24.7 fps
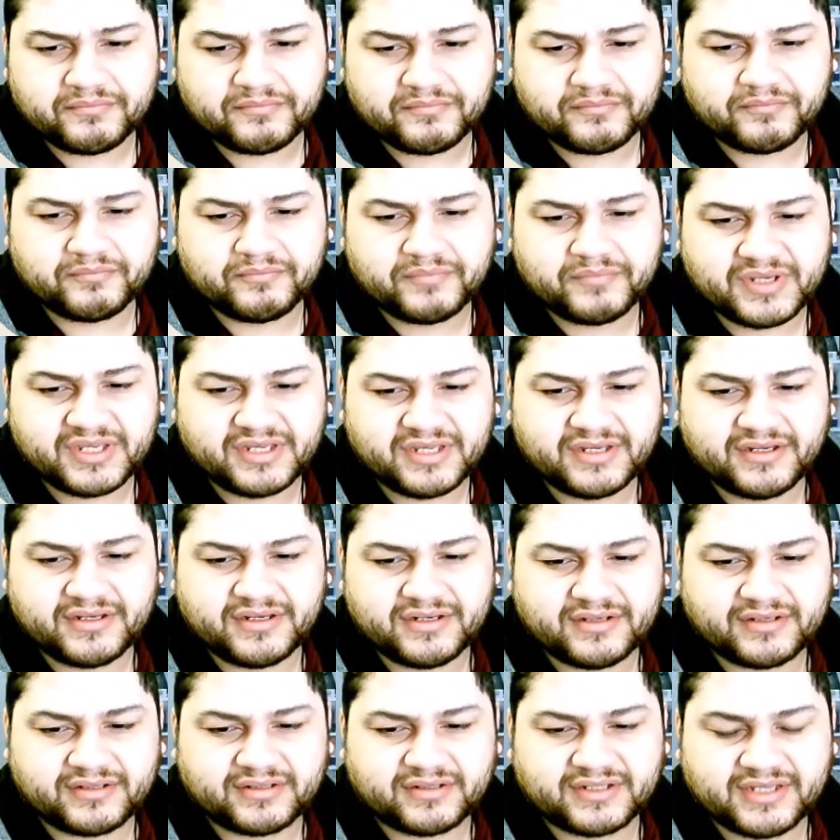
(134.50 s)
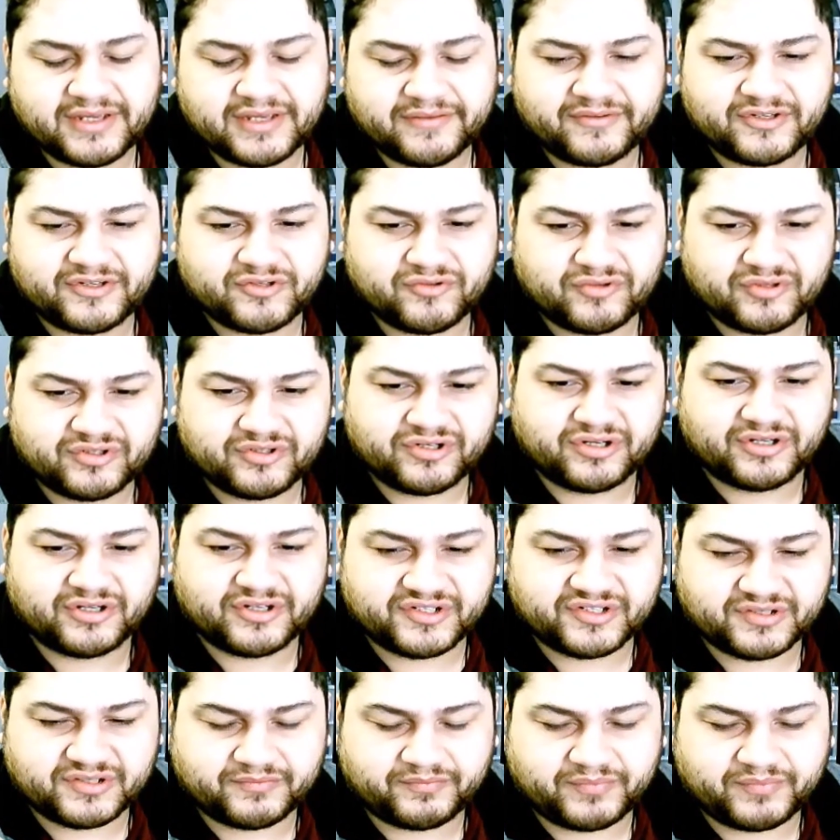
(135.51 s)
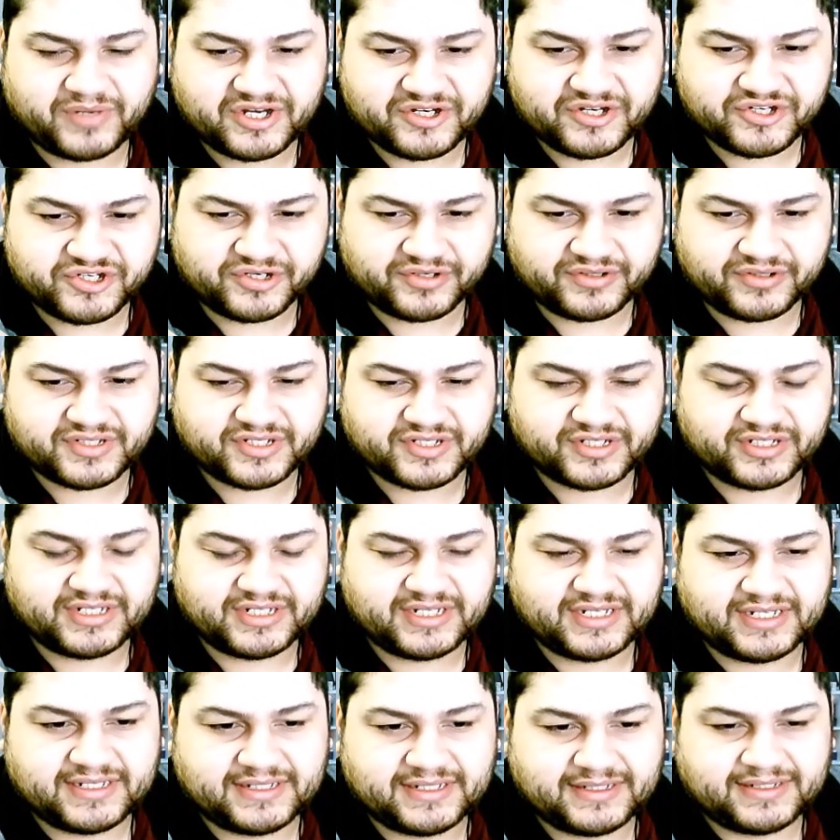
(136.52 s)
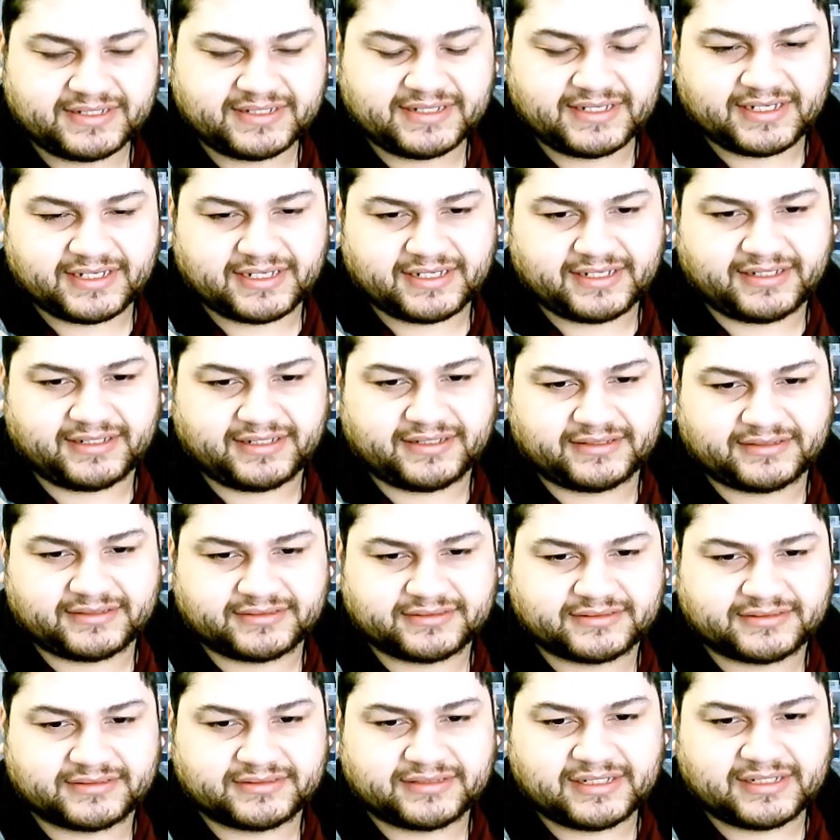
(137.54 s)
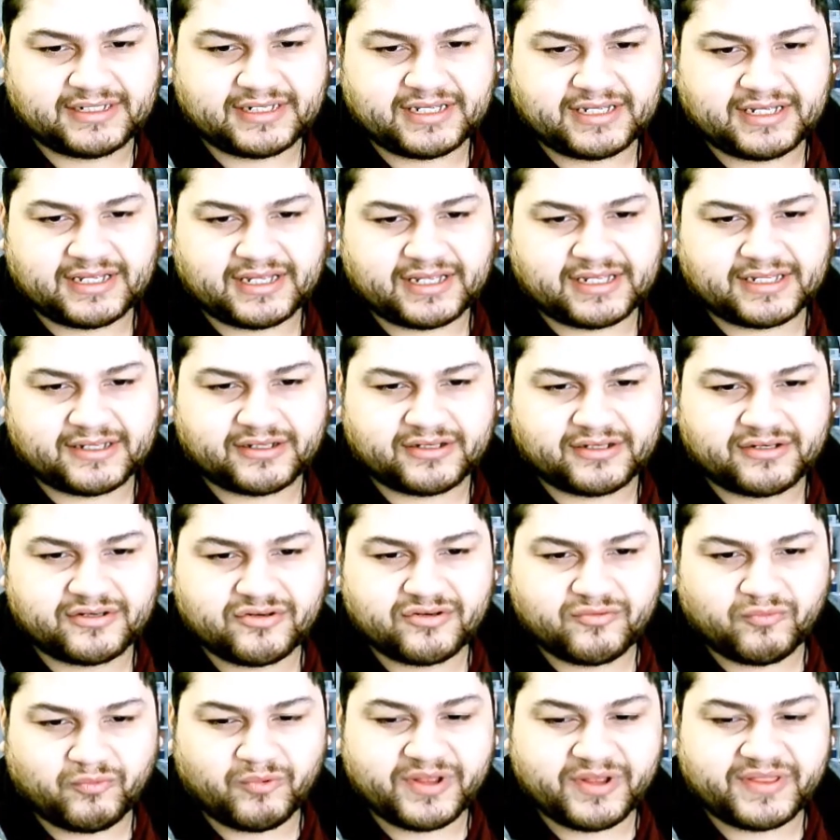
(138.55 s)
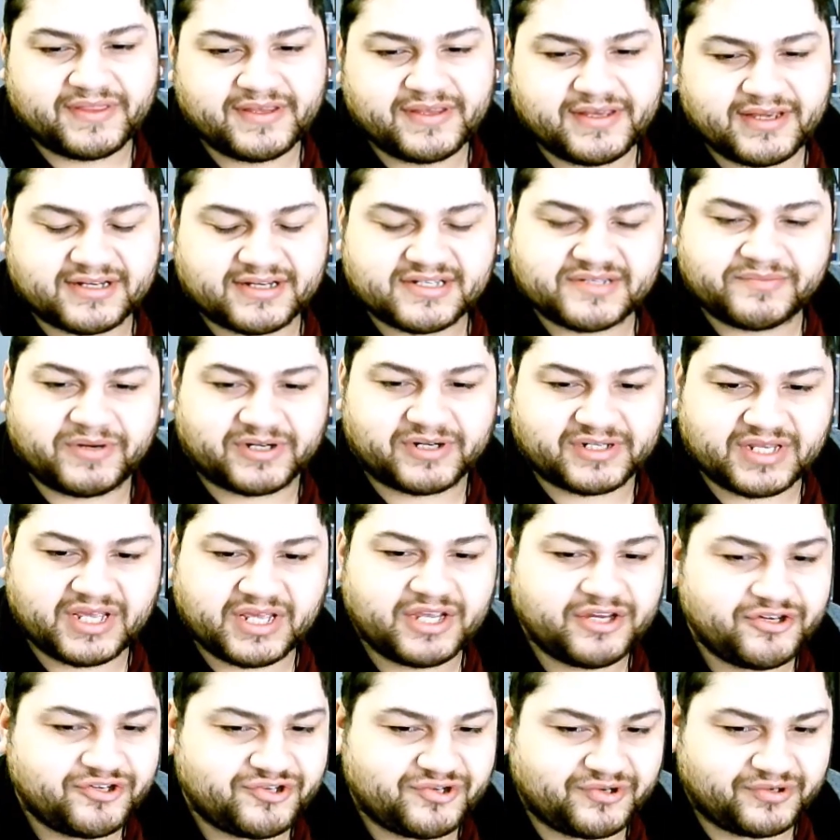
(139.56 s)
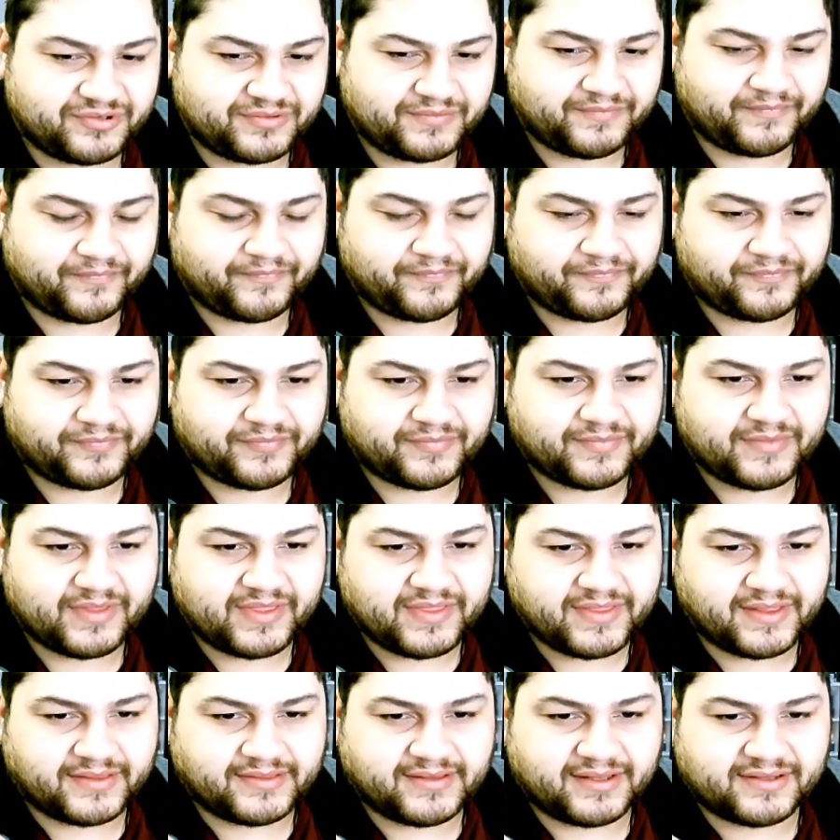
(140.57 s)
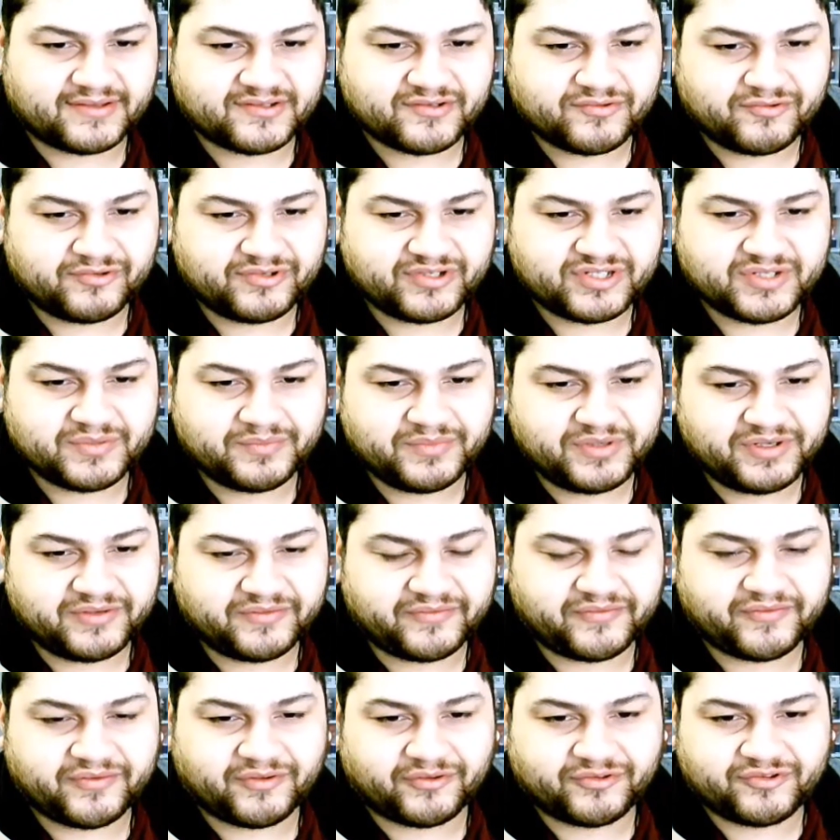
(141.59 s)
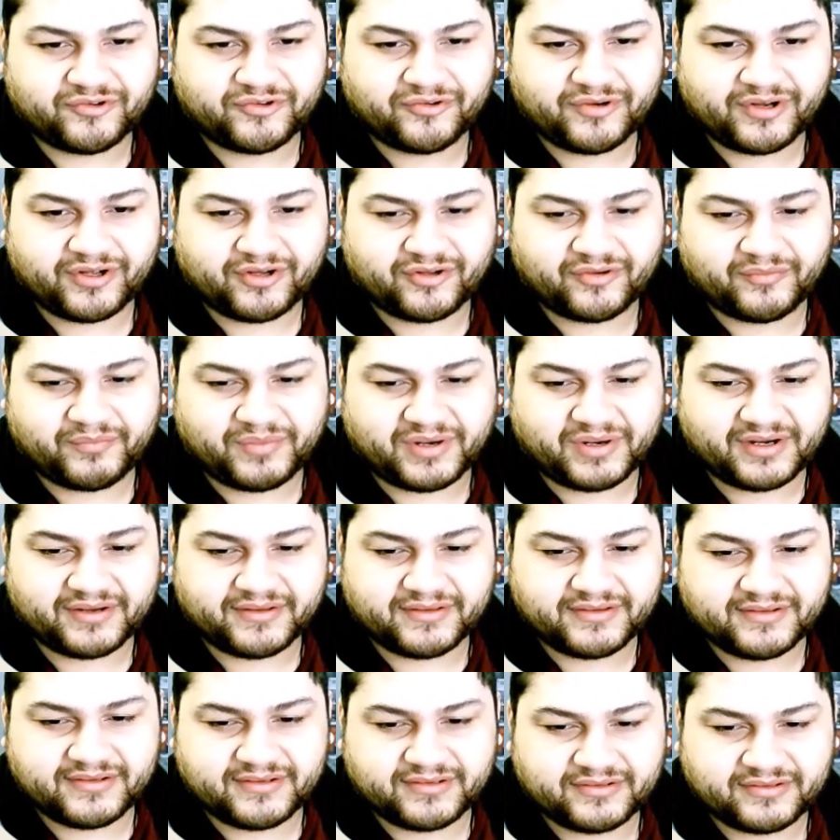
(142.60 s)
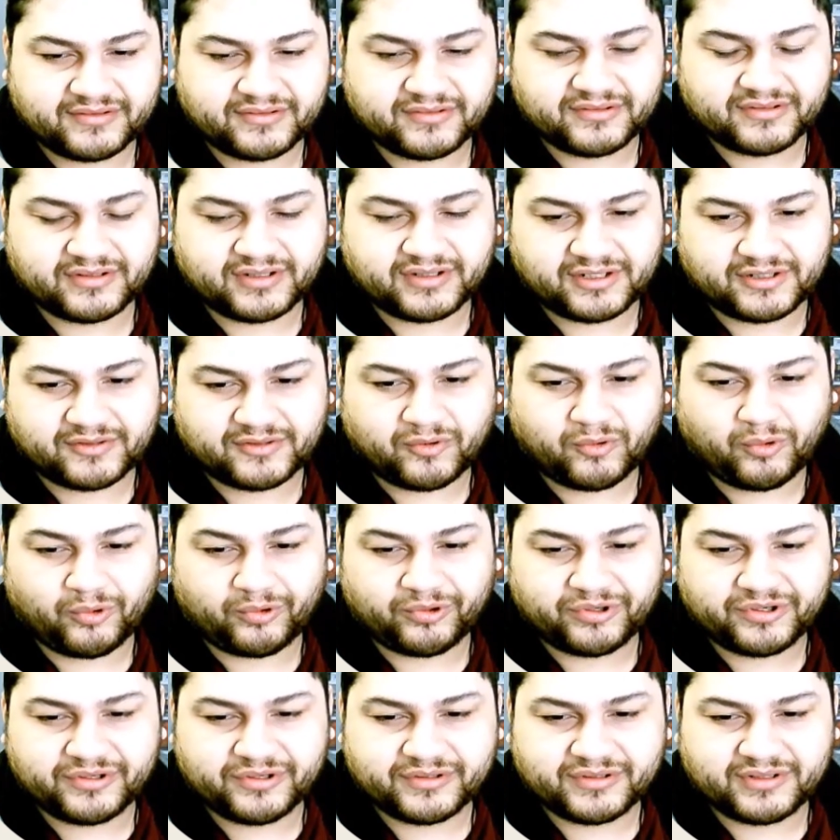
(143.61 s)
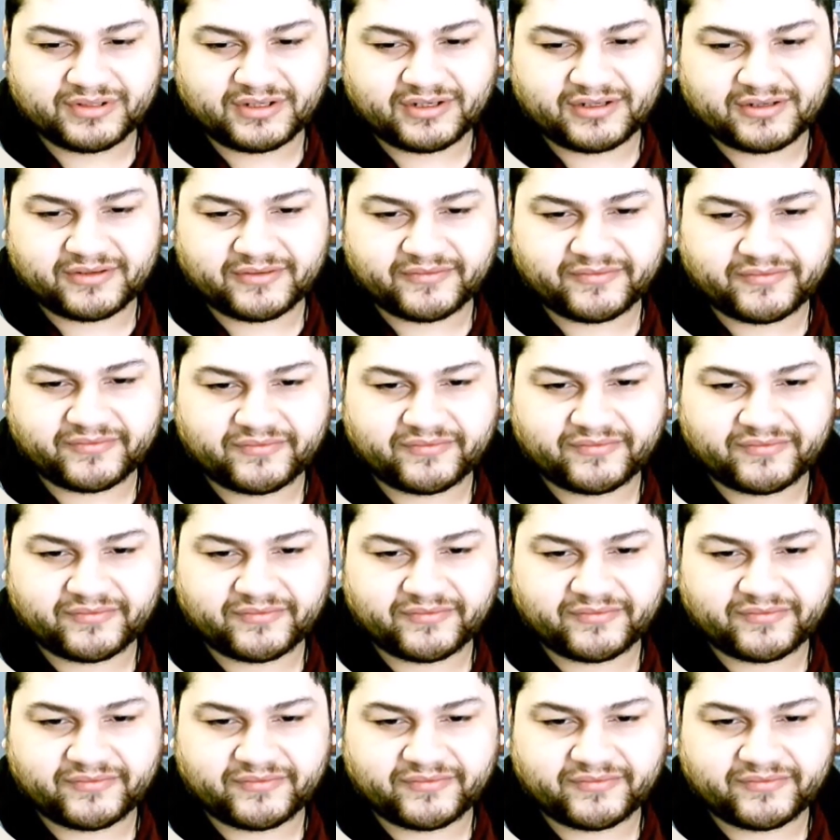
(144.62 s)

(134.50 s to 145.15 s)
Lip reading: be given to a patient, and with the expectation that that's going to be filtered out by the organ of